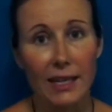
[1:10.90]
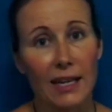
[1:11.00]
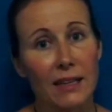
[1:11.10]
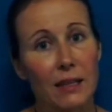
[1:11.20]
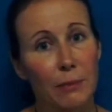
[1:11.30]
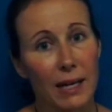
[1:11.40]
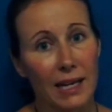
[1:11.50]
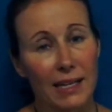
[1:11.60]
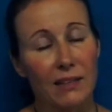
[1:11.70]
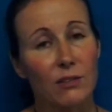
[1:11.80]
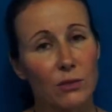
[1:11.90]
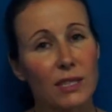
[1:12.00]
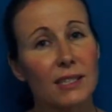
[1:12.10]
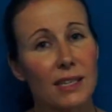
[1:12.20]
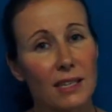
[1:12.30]
in the belly, 3
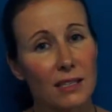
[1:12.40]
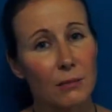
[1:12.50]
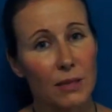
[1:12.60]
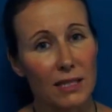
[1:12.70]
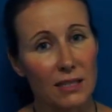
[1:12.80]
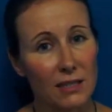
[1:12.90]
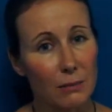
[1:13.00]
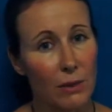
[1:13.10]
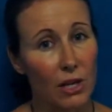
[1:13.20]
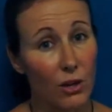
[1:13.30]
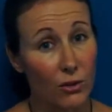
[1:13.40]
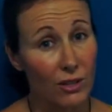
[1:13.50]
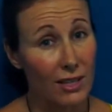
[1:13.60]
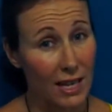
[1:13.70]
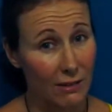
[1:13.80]
centimeters below the
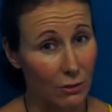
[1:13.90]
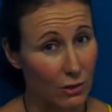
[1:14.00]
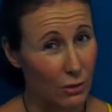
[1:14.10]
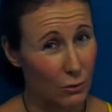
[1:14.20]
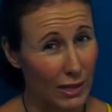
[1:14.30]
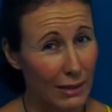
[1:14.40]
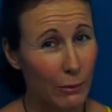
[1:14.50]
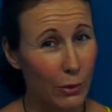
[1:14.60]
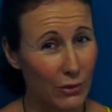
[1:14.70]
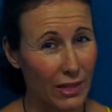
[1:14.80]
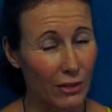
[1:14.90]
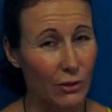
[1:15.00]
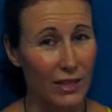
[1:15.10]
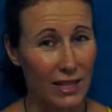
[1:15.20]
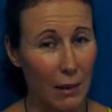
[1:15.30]
navel. It's really important that you
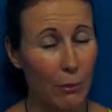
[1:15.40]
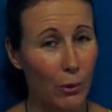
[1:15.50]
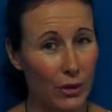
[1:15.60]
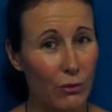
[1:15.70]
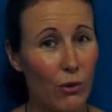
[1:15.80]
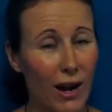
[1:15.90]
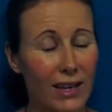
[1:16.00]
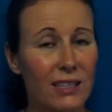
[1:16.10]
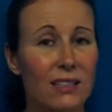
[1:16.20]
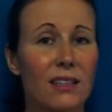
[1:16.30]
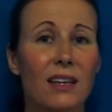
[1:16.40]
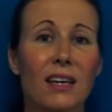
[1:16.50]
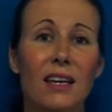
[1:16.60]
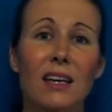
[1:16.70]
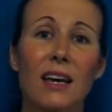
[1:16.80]
get that point right.
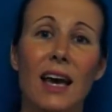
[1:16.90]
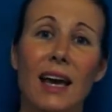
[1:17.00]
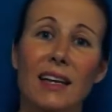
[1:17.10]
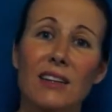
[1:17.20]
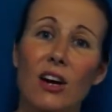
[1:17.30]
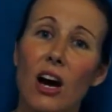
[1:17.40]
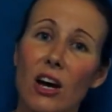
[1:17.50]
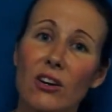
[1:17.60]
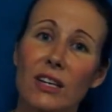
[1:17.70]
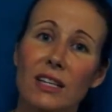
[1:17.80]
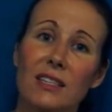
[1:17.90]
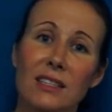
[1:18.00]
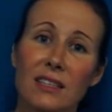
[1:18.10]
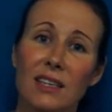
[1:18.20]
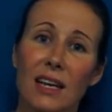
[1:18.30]
And the hara is
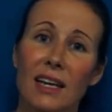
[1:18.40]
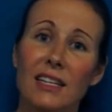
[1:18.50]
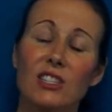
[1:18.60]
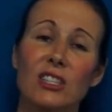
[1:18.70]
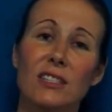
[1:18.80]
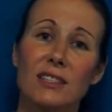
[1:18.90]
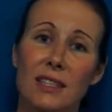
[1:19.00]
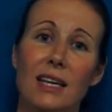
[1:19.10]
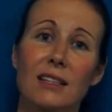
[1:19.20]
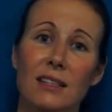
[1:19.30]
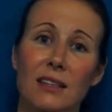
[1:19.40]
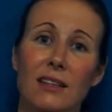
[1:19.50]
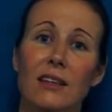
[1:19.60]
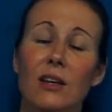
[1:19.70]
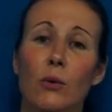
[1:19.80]
an energy
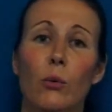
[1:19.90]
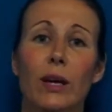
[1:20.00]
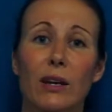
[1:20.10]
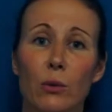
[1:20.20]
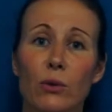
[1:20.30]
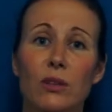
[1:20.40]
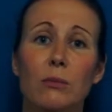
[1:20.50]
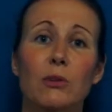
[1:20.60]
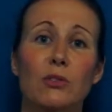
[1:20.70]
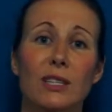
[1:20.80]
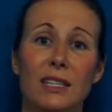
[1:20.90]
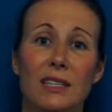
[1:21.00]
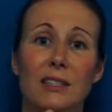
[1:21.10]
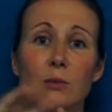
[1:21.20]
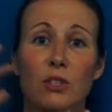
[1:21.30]
center where all the
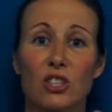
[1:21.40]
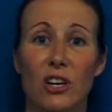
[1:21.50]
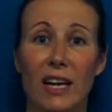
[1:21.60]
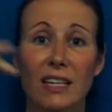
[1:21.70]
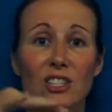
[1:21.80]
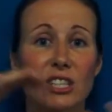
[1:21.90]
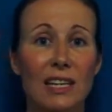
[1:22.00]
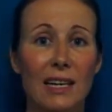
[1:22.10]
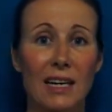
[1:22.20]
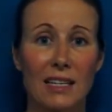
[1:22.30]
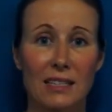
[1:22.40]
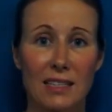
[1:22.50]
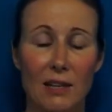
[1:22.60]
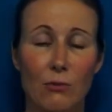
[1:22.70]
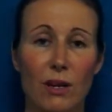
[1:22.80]
meridians, which are energy lines
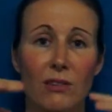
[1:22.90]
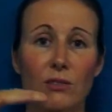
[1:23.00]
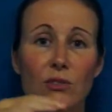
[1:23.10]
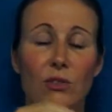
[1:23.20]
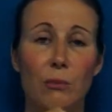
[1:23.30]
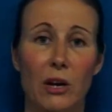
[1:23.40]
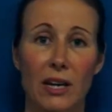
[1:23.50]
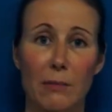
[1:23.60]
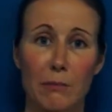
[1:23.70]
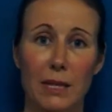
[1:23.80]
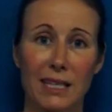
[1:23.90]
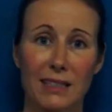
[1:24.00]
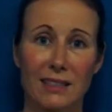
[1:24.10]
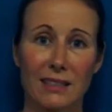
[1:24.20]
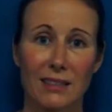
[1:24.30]
that run through the body, meet.